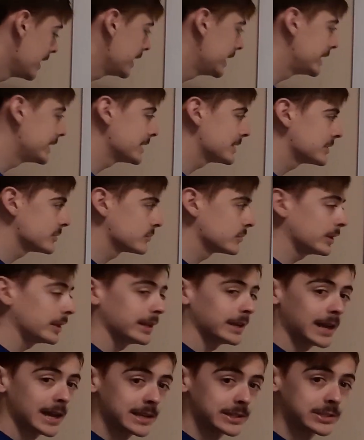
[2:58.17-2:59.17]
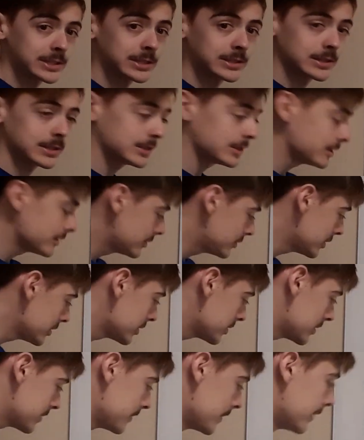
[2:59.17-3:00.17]
And this is really nice because this is
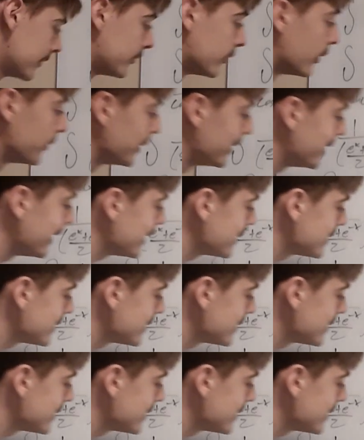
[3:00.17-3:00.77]
just a formula,